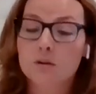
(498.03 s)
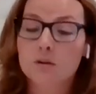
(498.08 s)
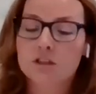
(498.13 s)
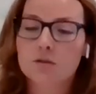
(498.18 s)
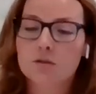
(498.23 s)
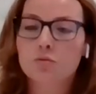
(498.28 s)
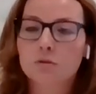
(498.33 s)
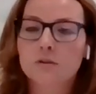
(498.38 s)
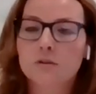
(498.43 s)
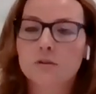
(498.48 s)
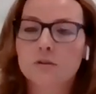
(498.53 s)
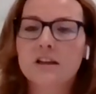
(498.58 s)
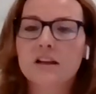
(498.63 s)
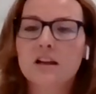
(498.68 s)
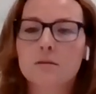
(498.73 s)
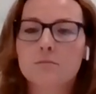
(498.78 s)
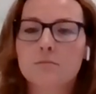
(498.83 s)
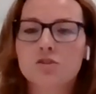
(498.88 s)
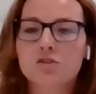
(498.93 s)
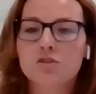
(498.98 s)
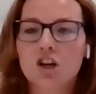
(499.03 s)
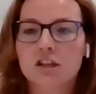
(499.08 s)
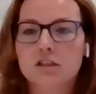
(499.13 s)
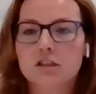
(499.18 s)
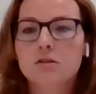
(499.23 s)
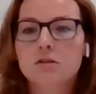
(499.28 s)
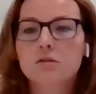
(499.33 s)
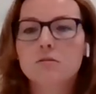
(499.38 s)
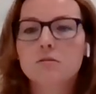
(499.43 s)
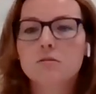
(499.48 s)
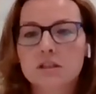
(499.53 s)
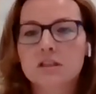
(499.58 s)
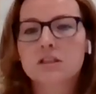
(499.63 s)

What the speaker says: can go into the pooled income trust,